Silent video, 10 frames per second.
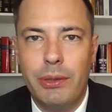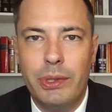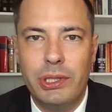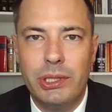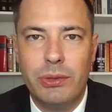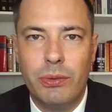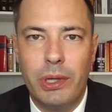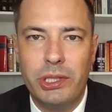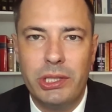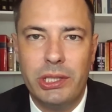which is
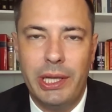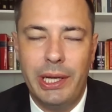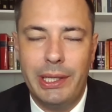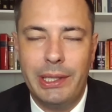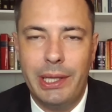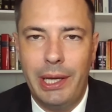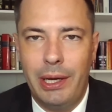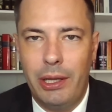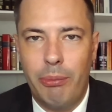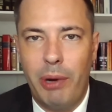Russia Today and
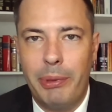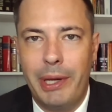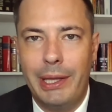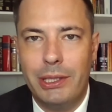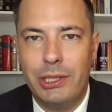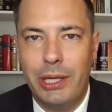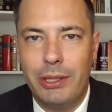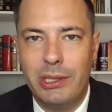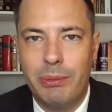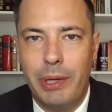other propaganda channels,